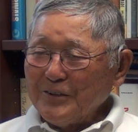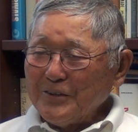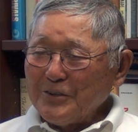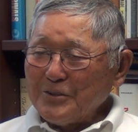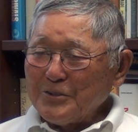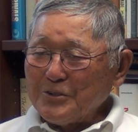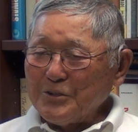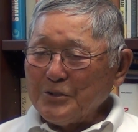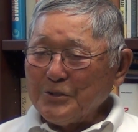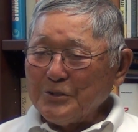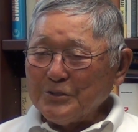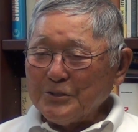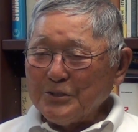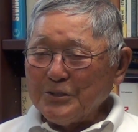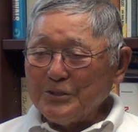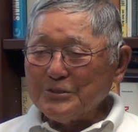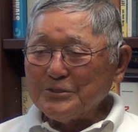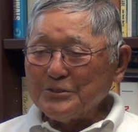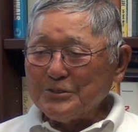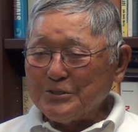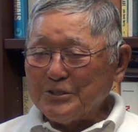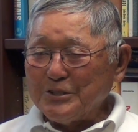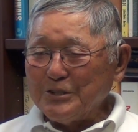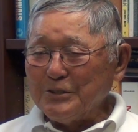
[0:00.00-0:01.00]
She
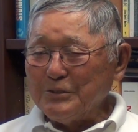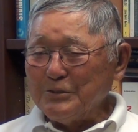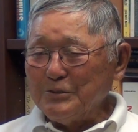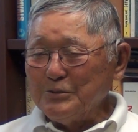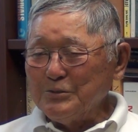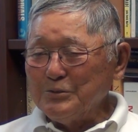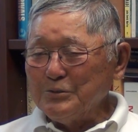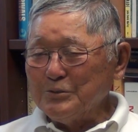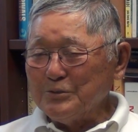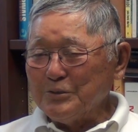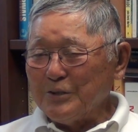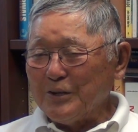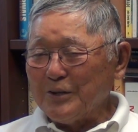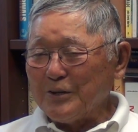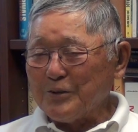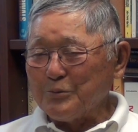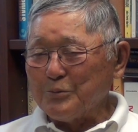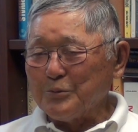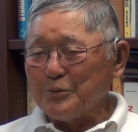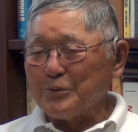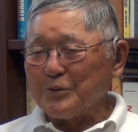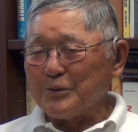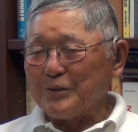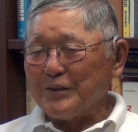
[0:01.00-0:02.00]
knew how to
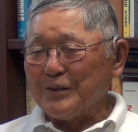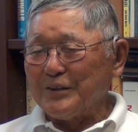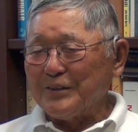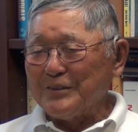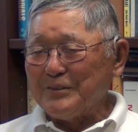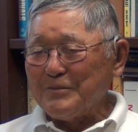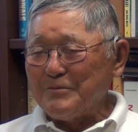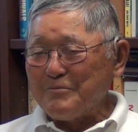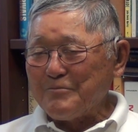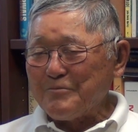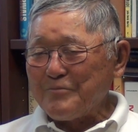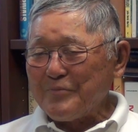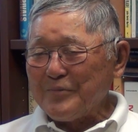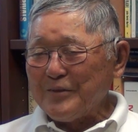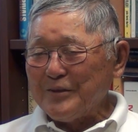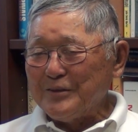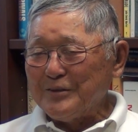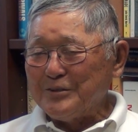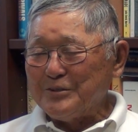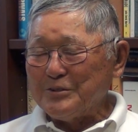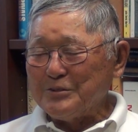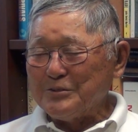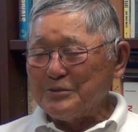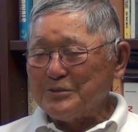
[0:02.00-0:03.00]
work.
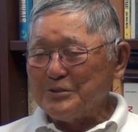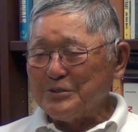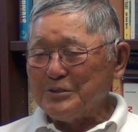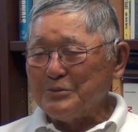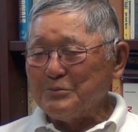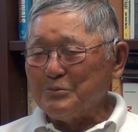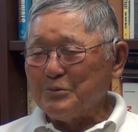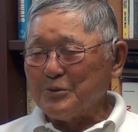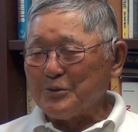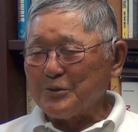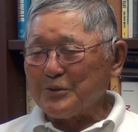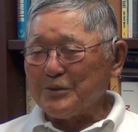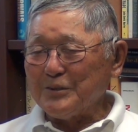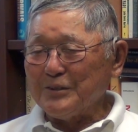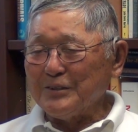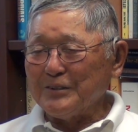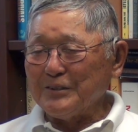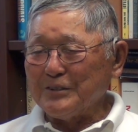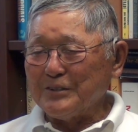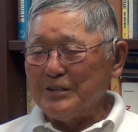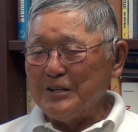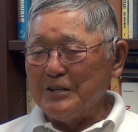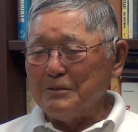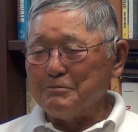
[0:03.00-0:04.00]
She worked
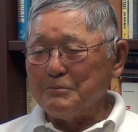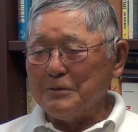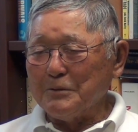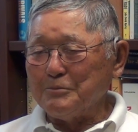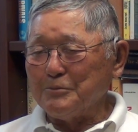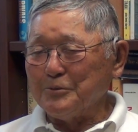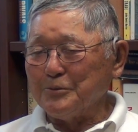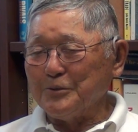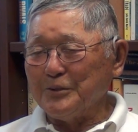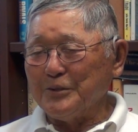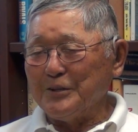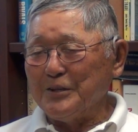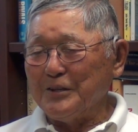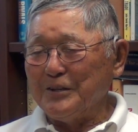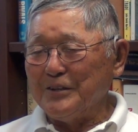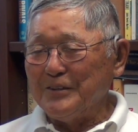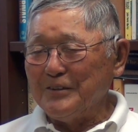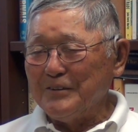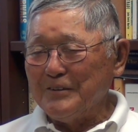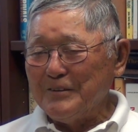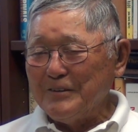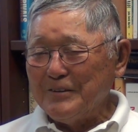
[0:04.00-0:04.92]
and keep up with any